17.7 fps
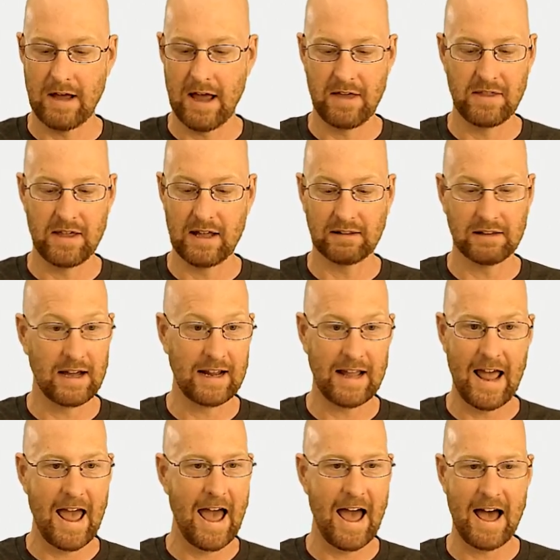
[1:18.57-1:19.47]
and then
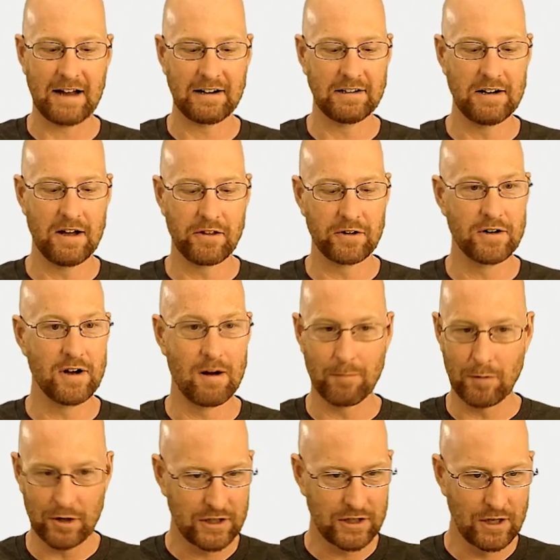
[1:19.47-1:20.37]
like add another
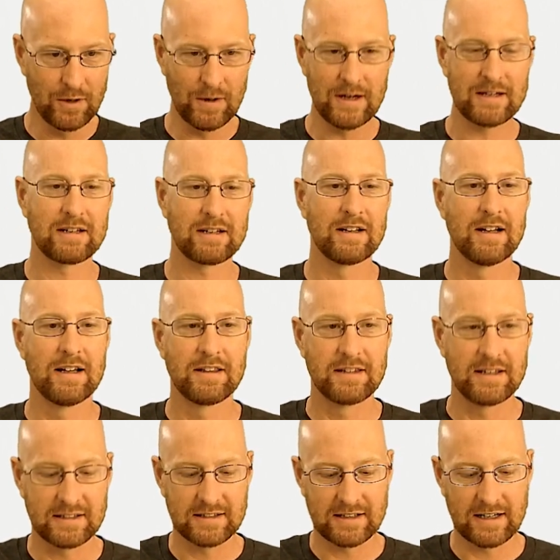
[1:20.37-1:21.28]
number to it,
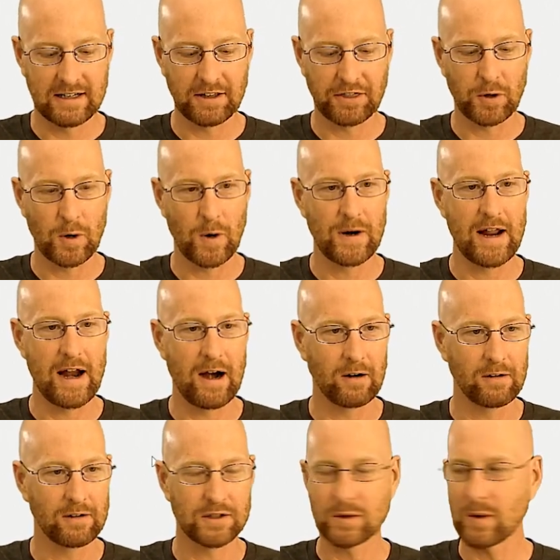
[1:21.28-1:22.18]
this is gonna throw an
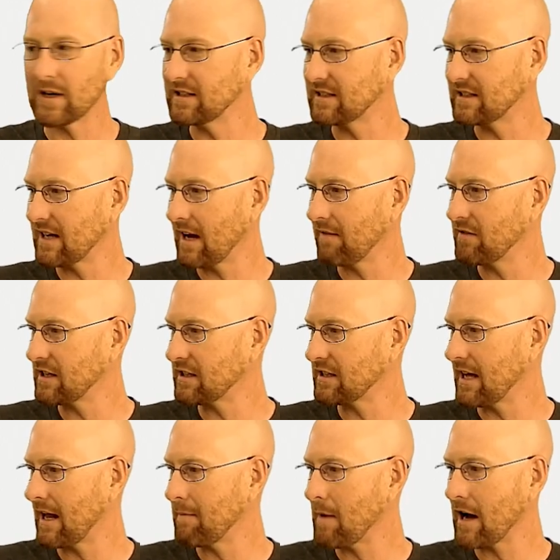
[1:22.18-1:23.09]
error. Let's go ahead and save
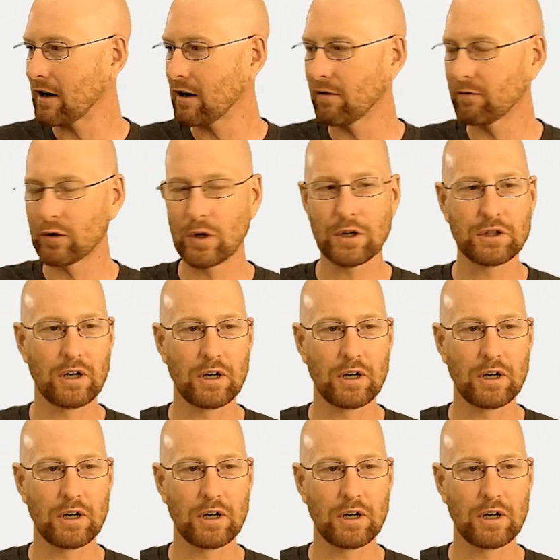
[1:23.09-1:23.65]
this, head back over to our